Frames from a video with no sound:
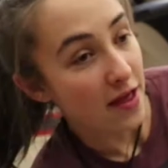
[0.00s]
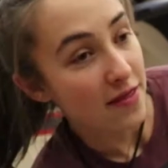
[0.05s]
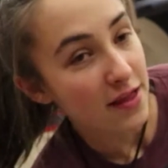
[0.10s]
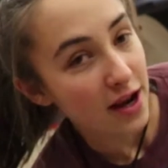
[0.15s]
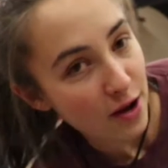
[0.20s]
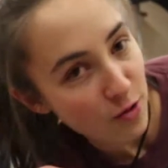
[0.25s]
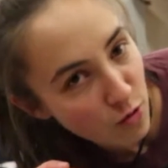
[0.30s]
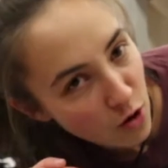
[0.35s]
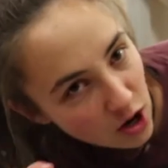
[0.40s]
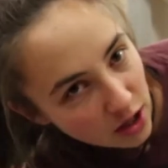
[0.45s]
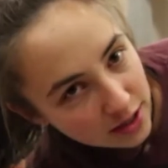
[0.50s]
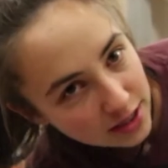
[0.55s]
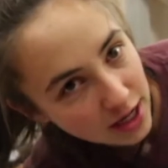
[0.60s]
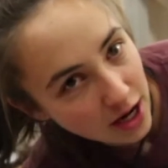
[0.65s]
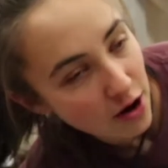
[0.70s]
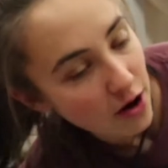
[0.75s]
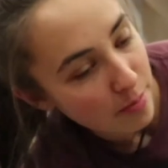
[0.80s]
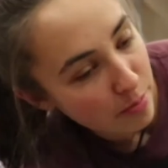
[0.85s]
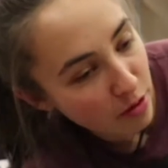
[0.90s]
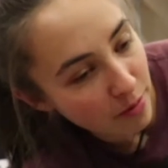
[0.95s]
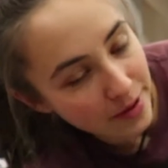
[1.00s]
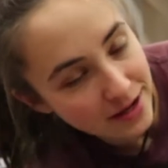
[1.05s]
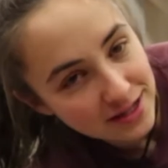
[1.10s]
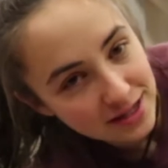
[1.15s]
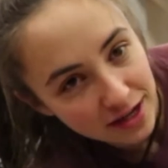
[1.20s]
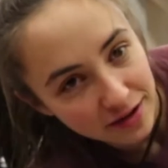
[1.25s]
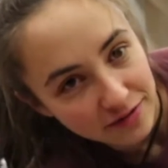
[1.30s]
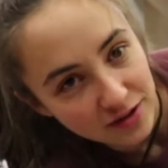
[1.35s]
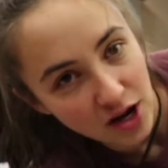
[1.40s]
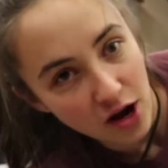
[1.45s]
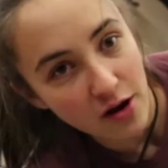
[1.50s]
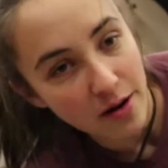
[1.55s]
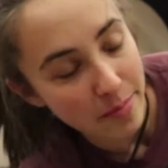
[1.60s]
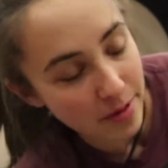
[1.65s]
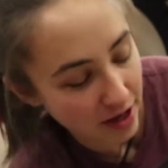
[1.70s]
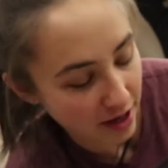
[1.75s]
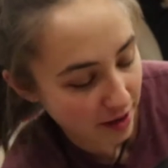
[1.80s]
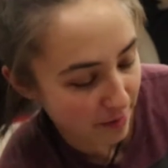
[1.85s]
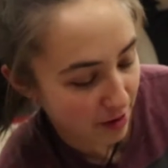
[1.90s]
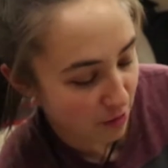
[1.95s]
and then I walk down, I put my stuff down, I
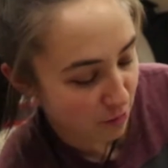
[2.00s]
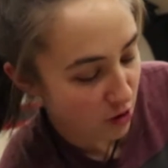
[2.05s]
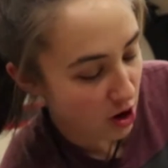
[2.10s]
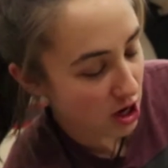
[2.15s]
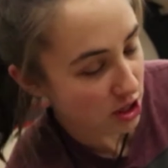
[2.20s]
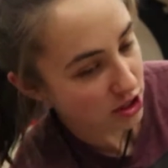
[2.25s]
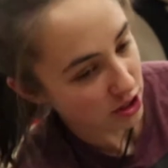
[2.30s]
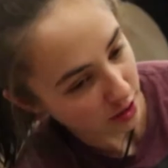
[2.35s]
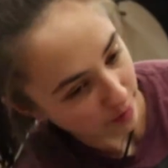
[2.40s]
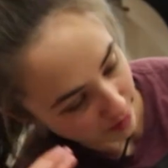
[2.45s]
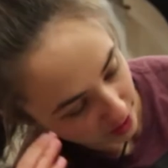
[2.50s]
pick up my watch, and